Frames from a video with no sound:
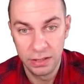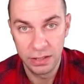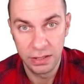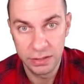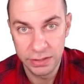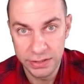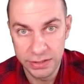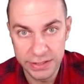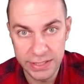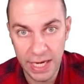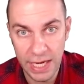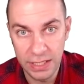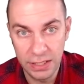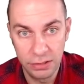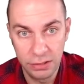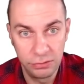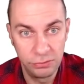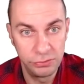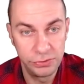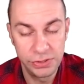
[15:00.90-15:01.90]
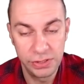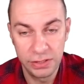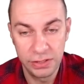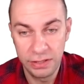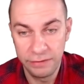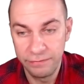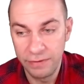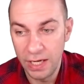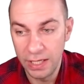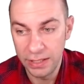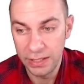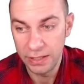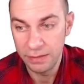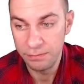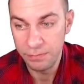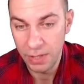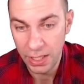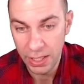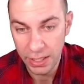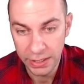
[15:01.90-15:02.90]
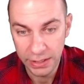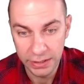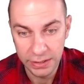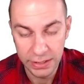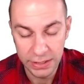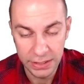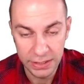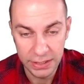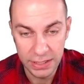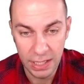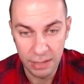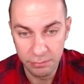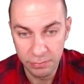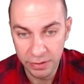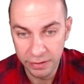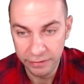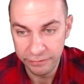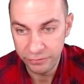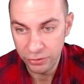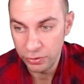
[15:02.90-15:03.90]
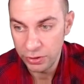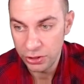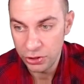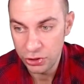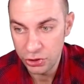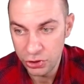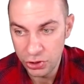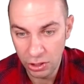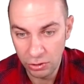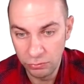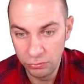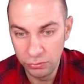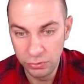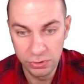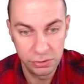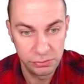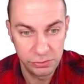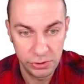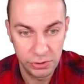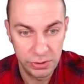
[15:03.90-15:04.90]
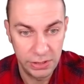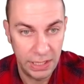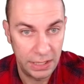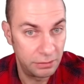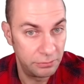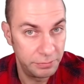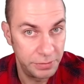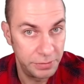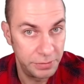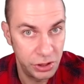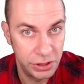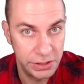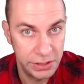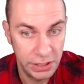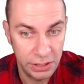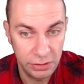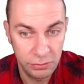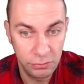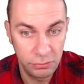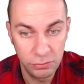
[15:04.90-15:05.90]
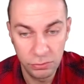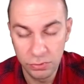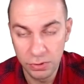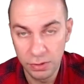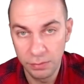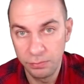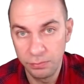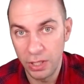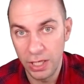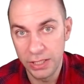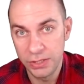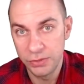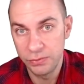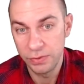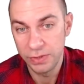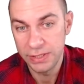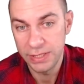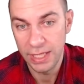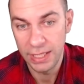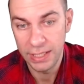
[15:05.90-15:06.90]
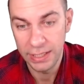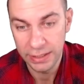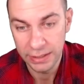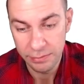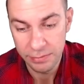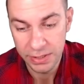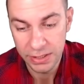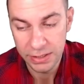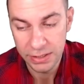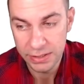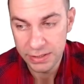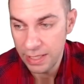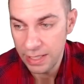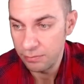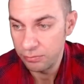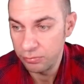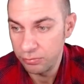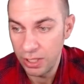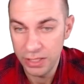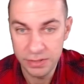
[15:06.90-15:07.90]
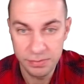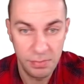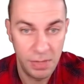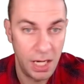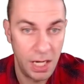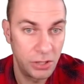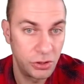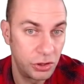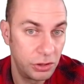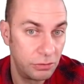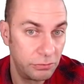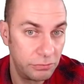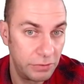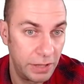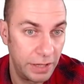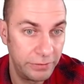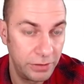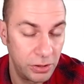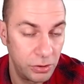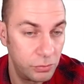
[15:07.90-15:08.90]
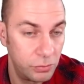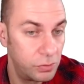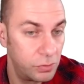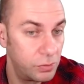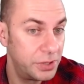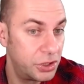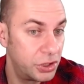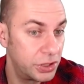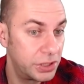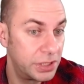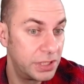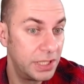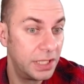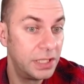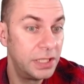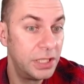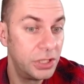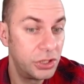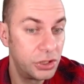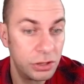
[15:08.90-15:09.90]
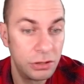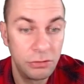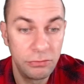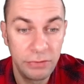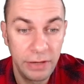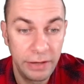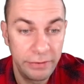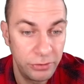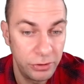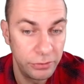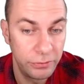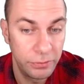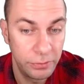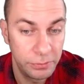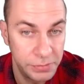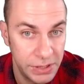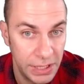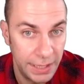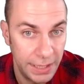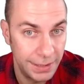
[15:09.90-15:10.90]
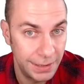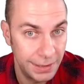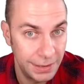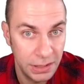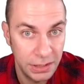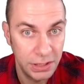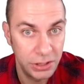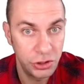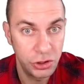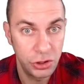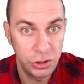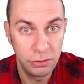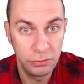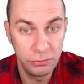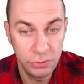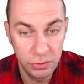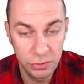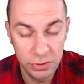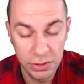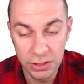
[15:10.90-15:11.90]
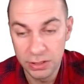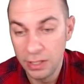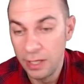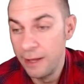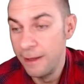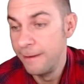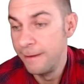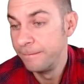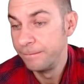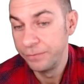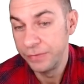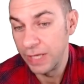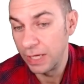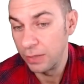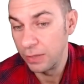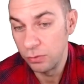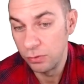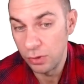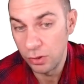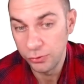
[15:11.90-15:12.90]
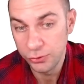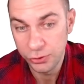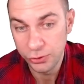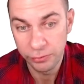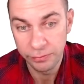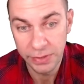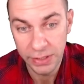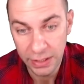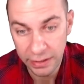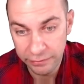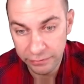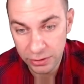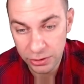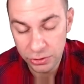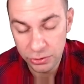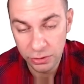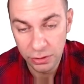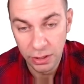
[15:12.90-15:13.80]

sales divided by the number of units sold. So that'll be just equal to the price. We're selling them at the same price. Marginal revenue will be just the additional revenue from selling an additional unit. That will also be given